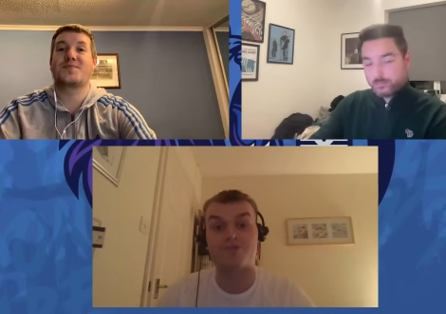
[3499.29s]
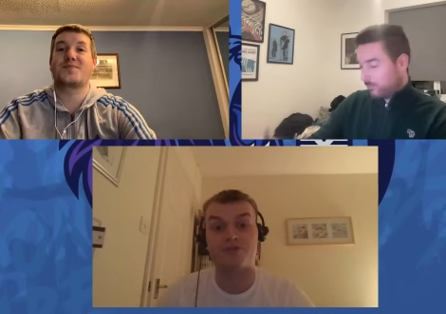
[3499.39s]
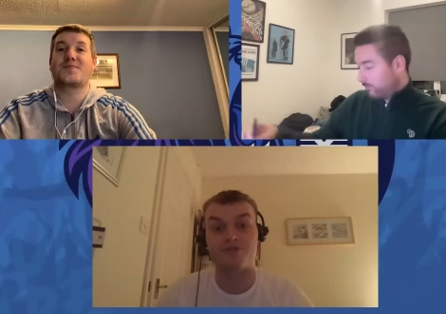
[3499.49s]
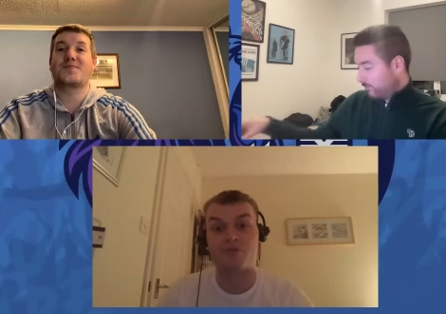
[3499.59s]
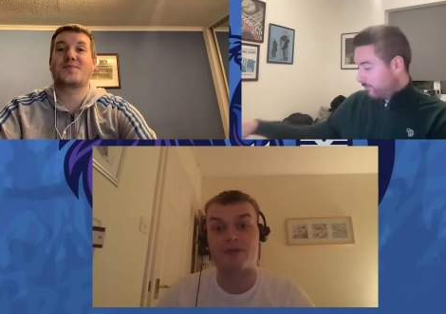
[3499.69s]

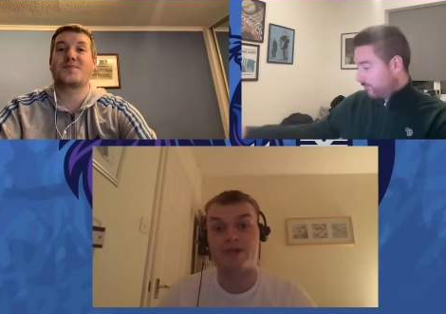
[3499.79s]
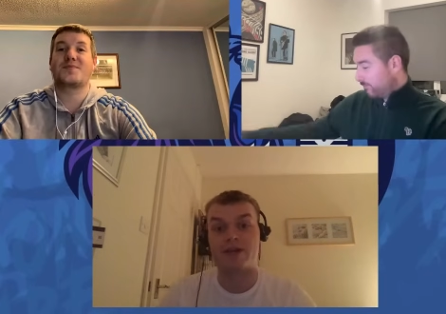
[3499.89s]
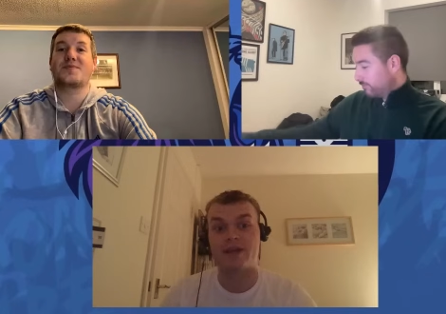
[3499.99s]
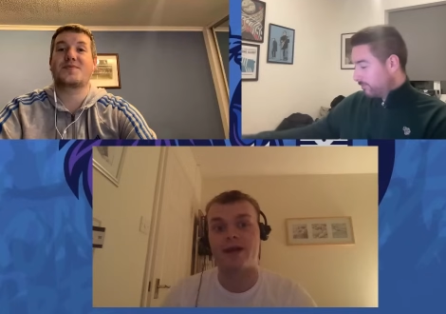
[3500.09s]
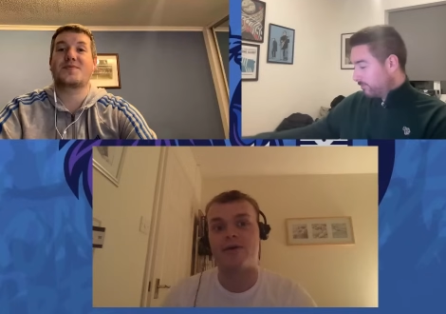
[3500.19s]
Speaker 1: pressure on Mickey
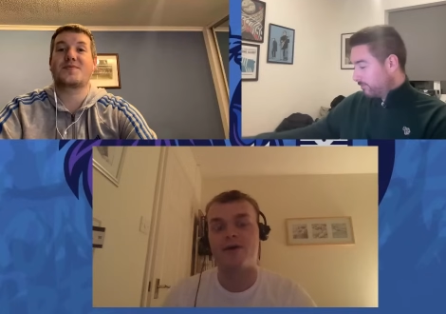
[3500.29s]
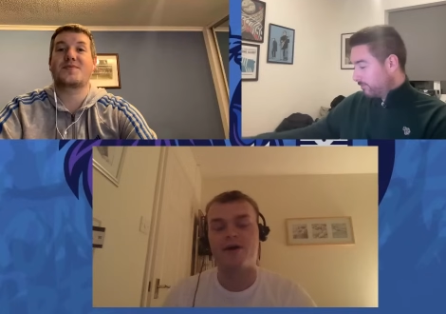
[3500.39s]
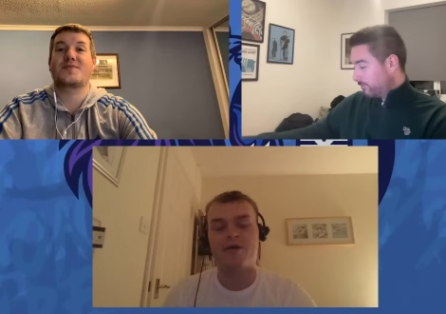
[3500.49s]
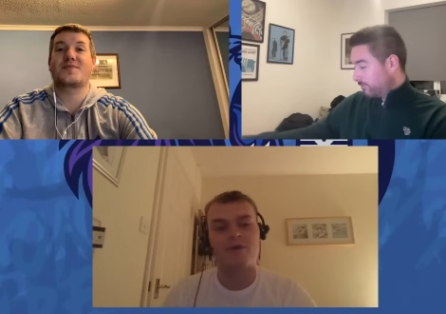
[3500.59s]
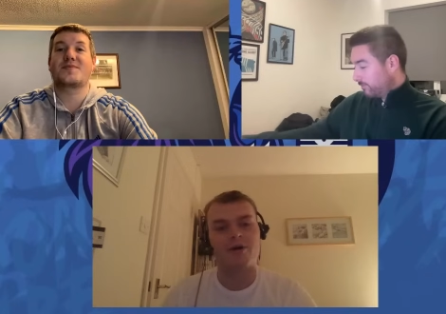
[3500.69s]
now,
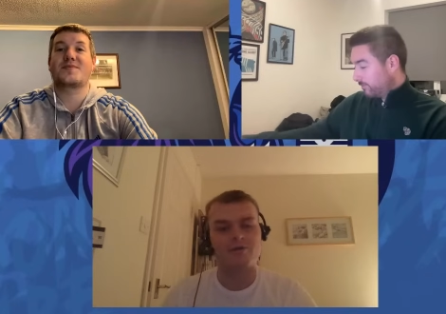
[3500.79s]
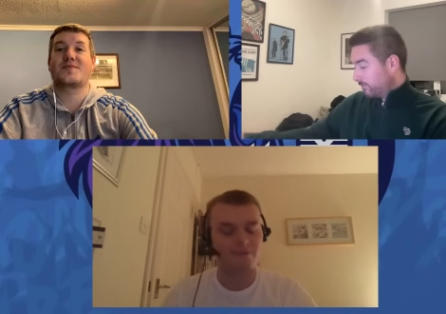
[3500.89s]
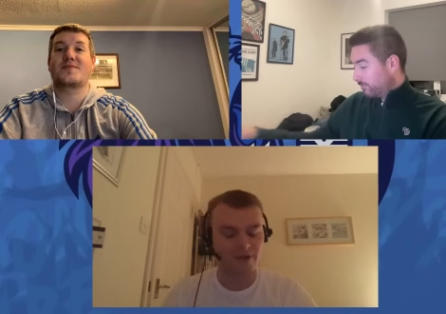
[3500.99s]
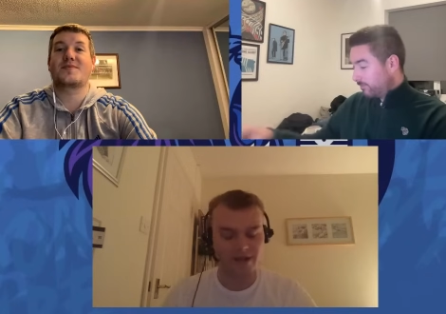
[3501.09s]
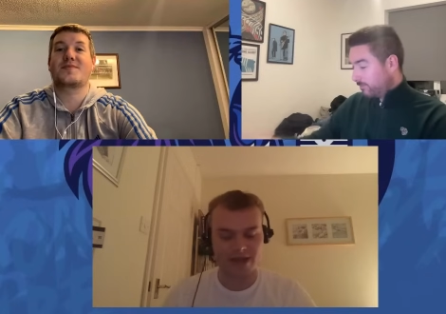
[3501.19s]
we're
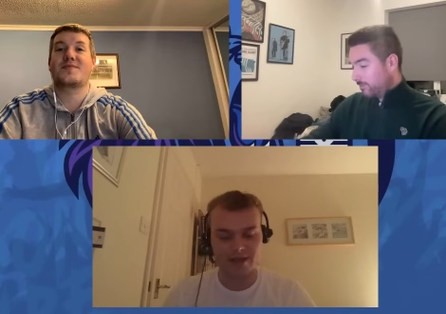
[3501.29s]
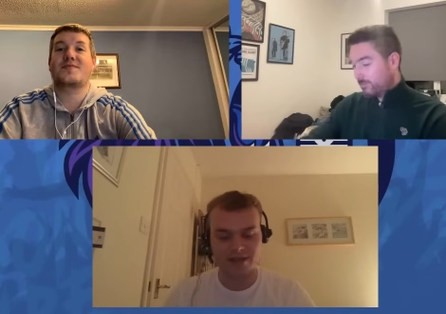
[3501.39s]
hopefully getting